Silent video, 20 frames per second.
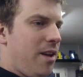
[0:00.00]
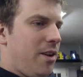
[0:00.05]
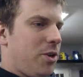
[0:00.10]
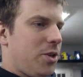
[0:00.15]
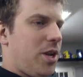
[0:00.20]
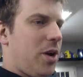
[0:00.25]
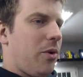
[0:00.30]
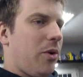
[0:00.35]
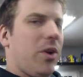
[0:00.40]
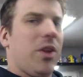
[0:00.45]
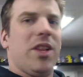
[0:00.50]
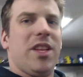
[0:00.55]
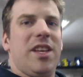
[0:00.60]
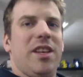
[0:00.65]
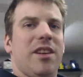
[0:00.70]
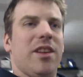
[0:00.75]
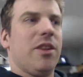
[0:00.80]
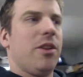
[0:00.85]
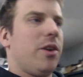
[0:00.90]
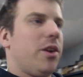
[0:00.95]
just how
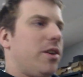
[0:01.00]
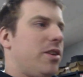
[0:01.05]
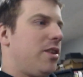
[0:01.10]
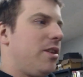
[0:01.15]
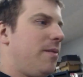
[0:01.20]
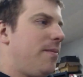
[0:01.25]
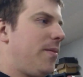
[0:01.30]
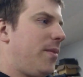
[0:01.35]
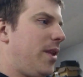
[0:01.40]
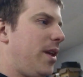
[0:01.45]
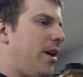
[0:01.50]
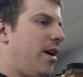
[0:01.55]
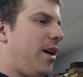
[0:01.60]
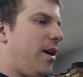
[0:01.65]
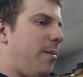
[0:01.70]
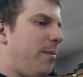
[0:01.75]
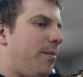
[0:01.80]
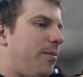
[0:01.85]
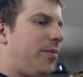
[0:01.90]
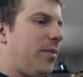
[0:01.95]
clean it looks.
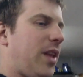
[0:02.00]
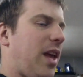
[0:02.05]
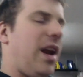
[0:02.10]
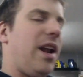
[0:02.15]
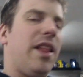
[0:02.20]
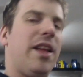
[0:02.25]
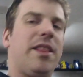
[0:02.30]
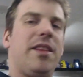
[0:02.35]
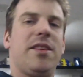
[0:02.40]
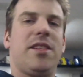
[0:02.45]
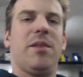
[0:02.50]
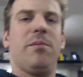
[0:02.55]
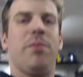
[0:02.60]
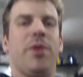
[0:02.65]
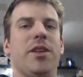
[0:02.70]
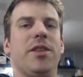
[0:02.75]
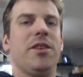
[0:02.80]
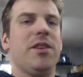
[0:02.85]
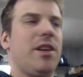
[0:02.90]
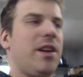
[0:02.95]
And I like the
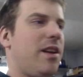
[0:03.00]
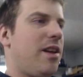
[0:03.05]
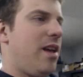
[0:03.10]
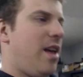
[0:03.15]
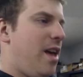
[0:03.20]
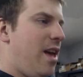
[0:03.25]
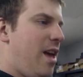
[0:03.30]
simplicity.